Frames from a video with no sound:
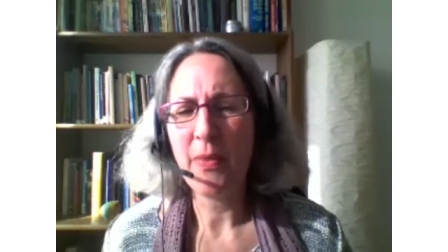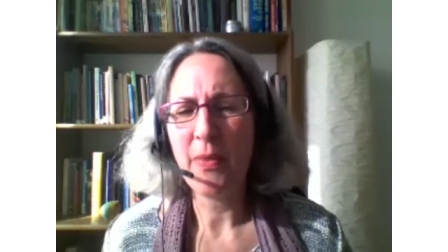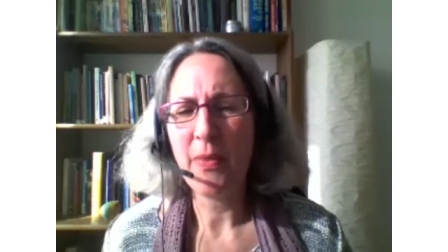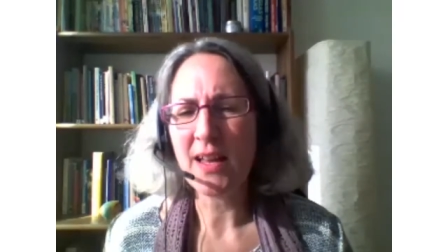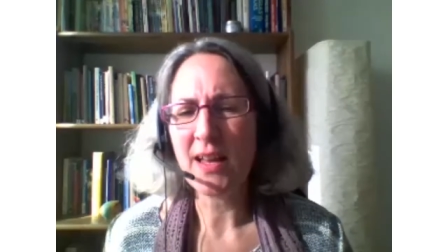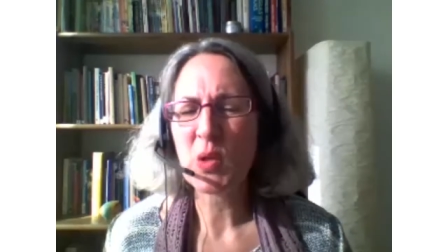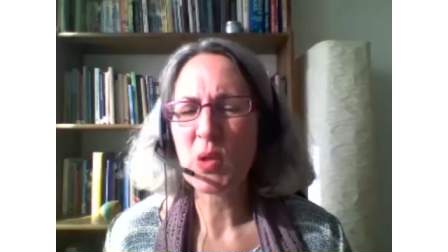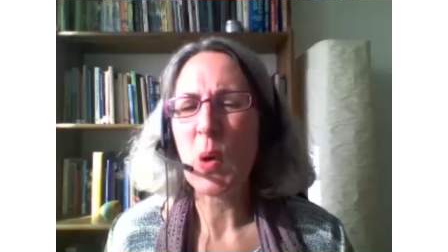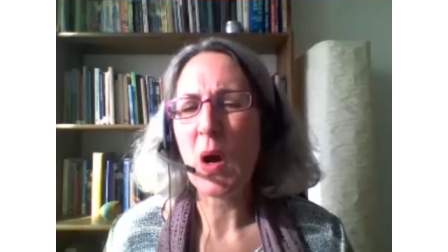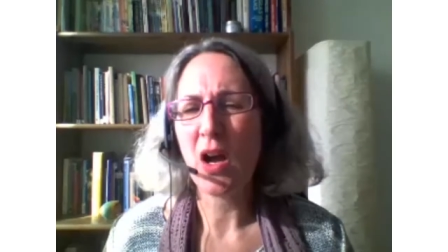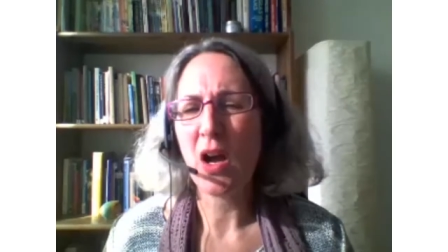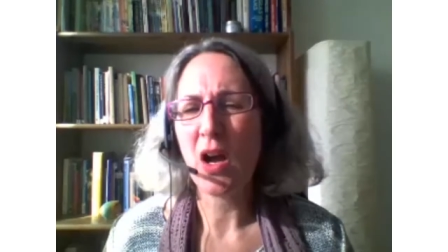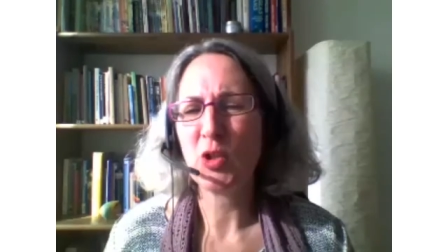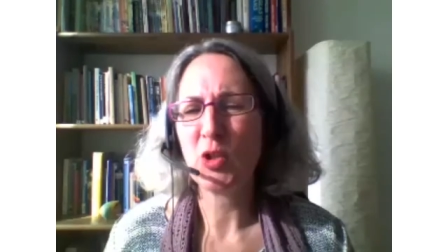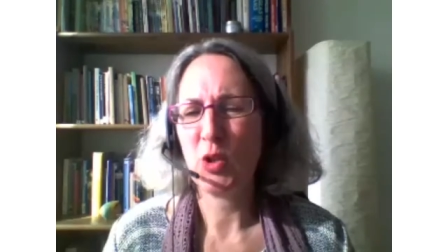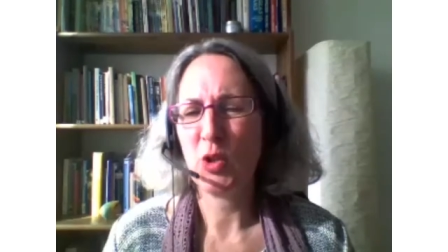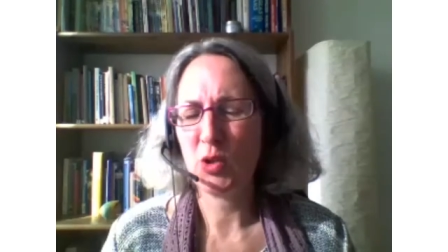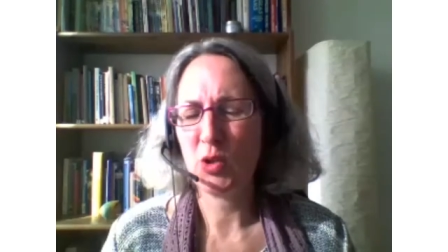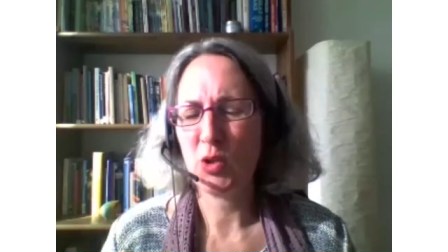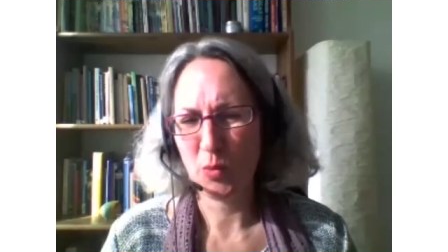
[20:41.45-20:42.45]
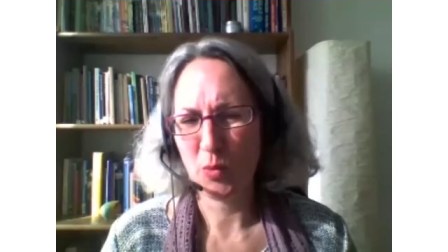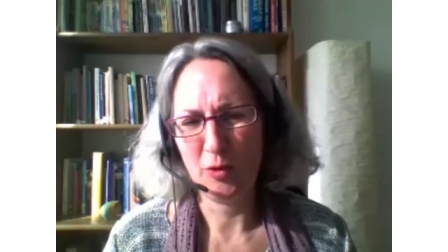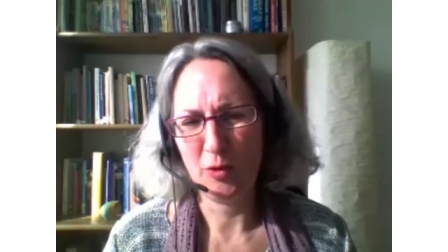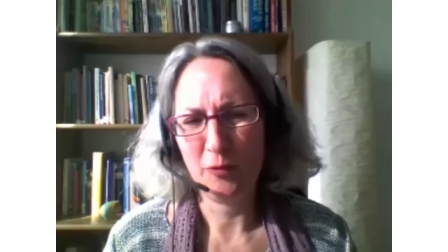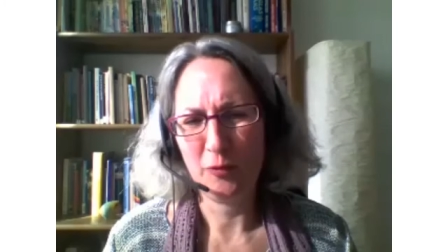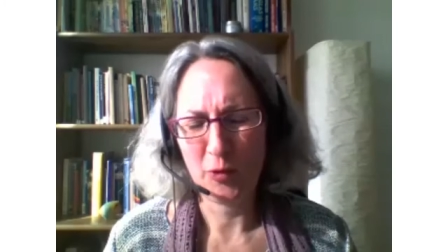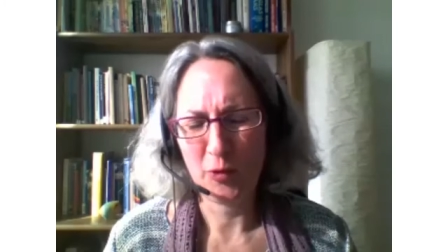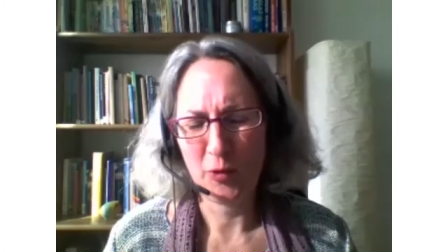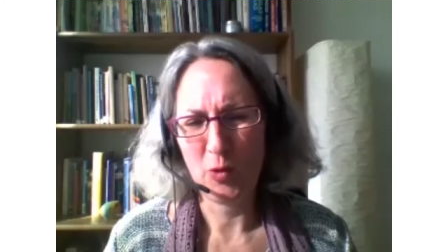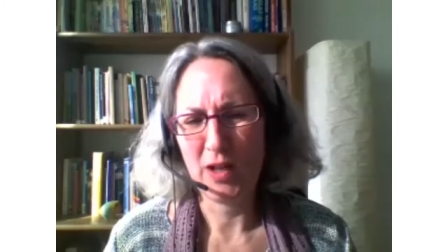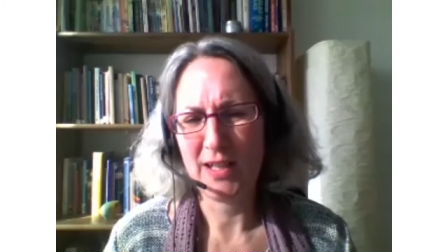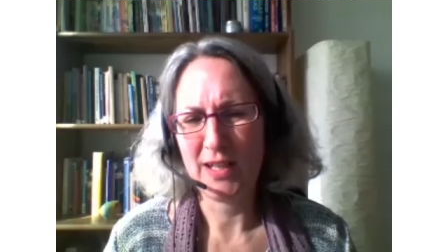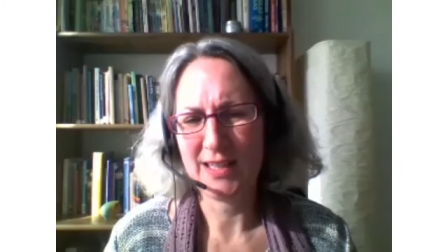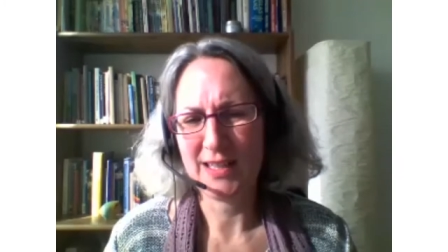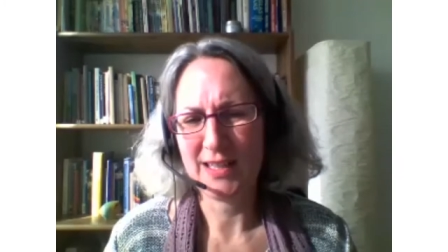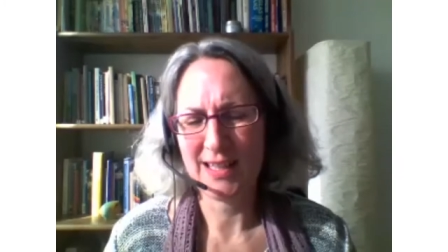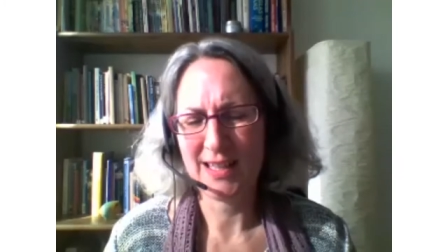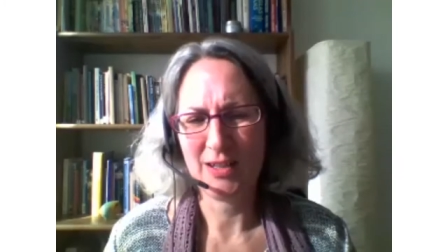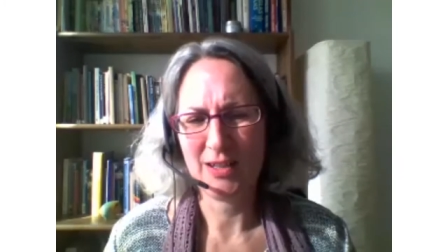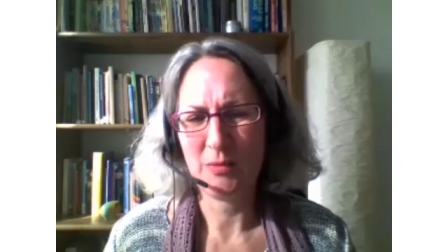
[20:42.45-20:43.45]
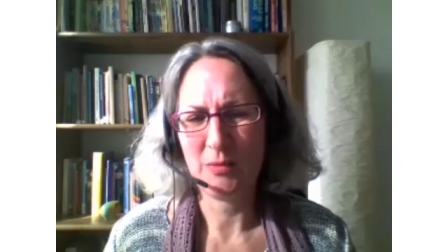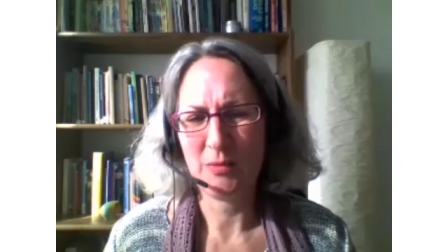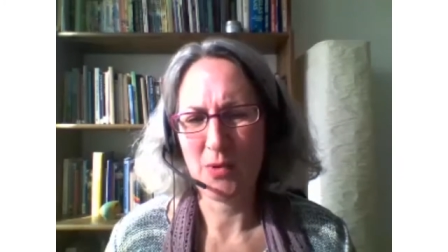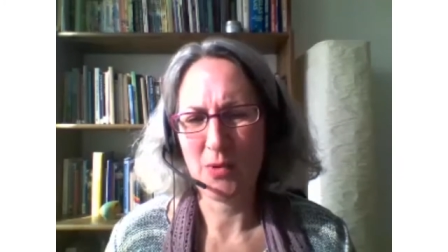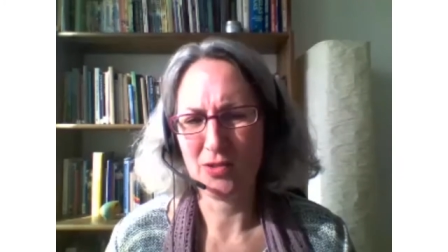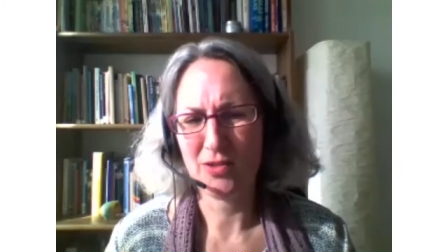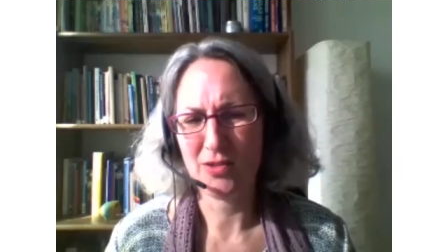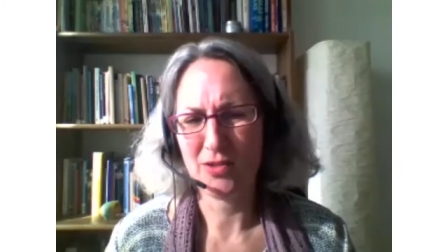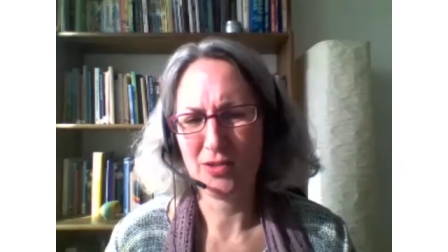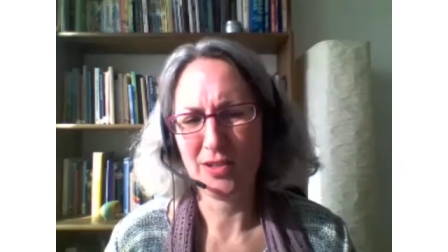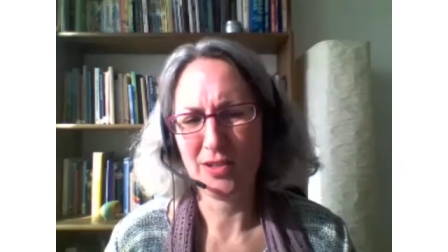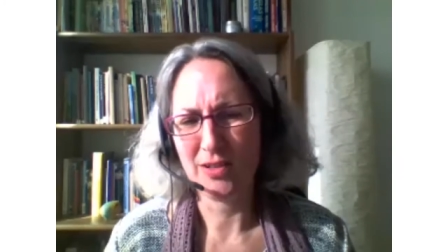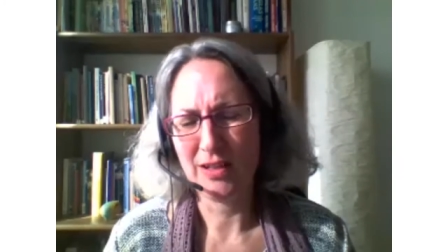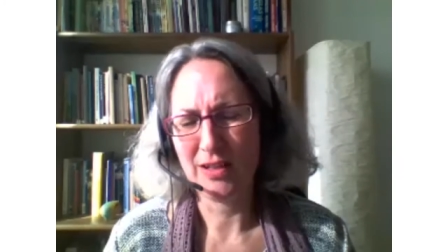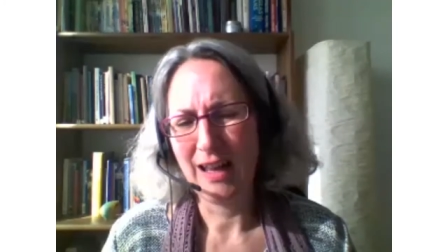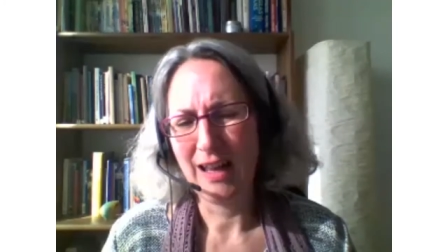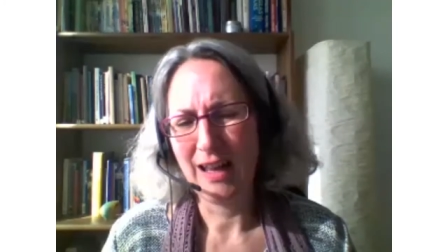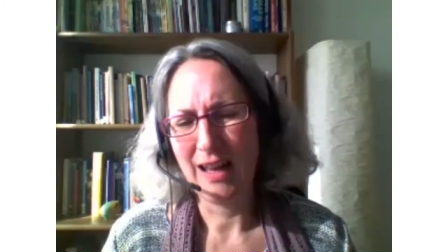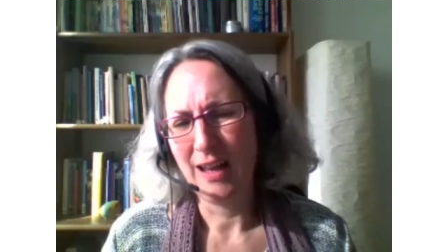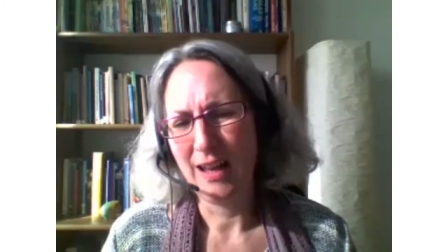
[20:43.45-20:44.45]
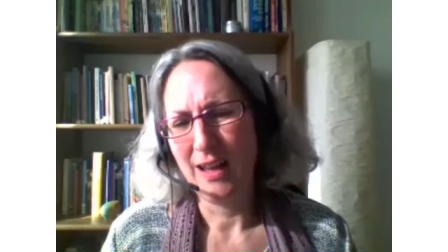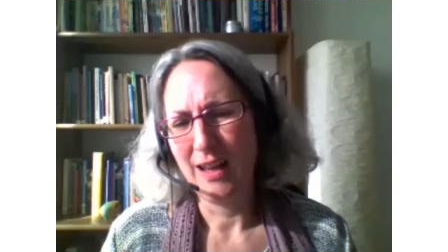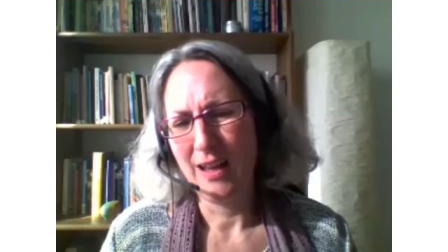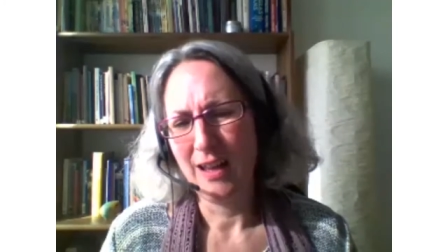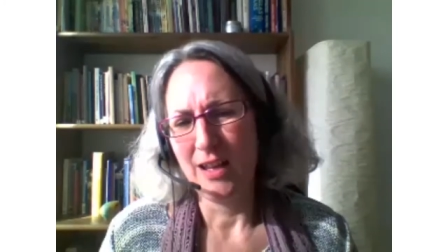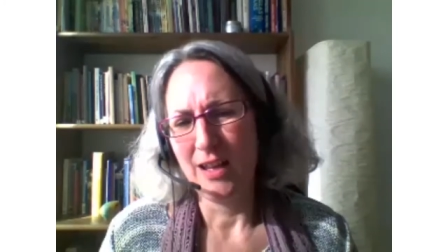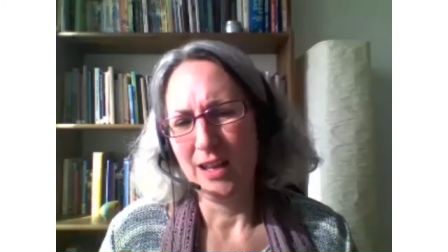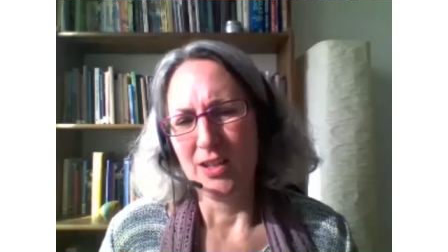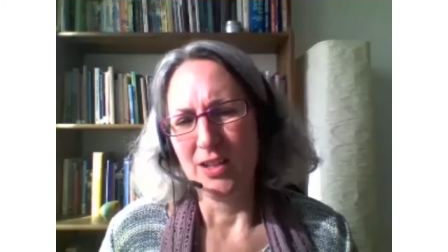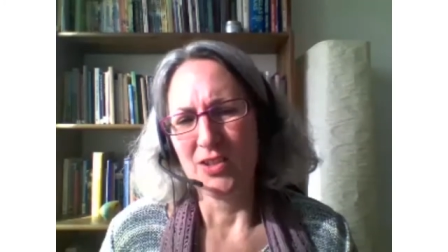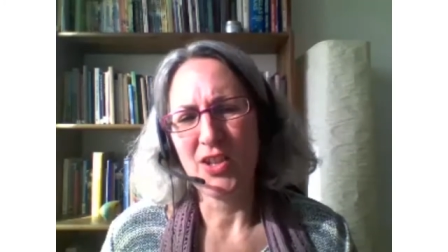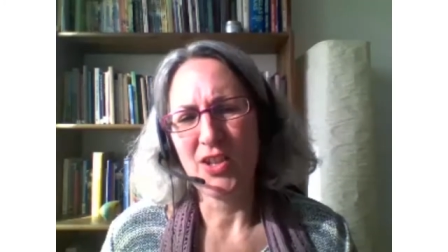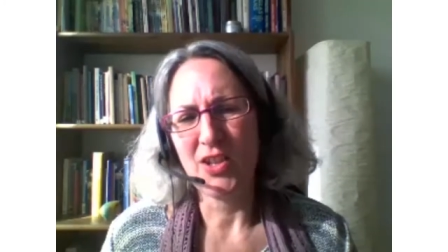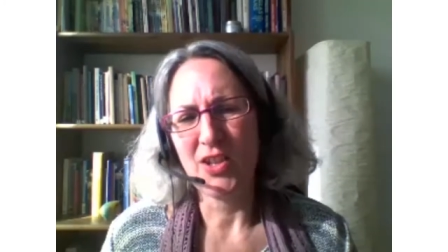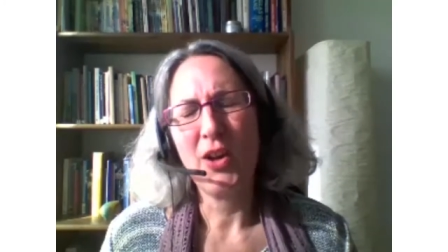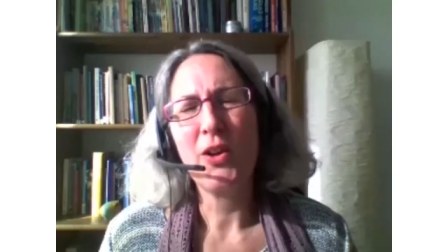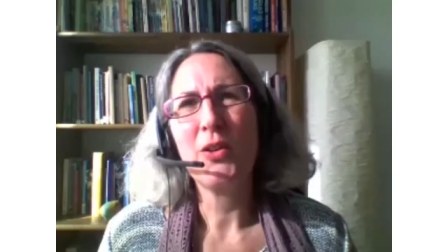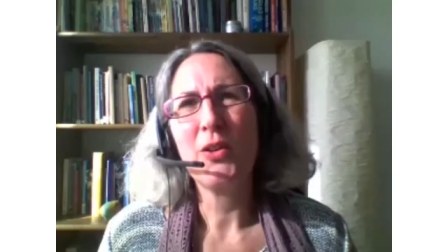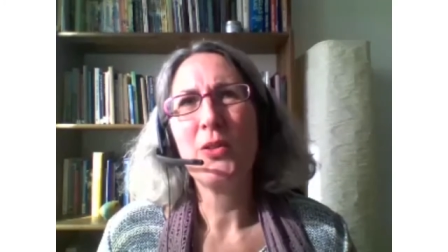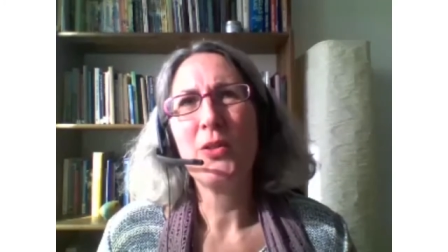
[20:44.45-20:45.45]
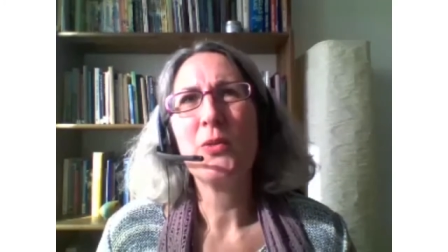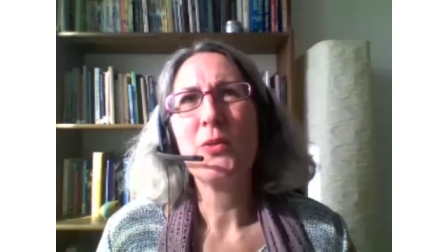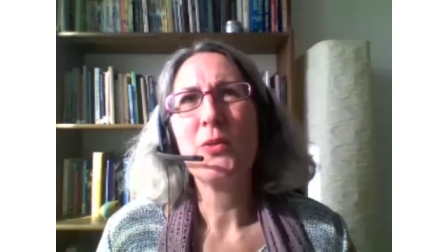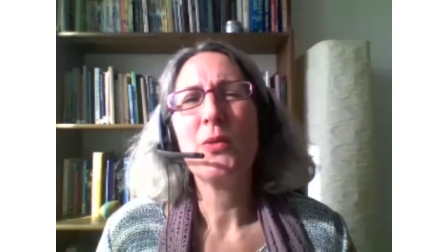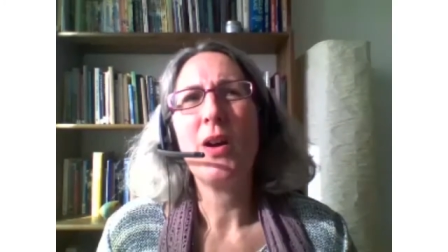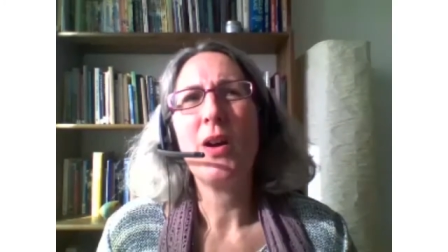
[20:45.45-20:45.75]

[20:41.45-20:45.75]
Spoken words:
And that's quite unusual for an ascended master. So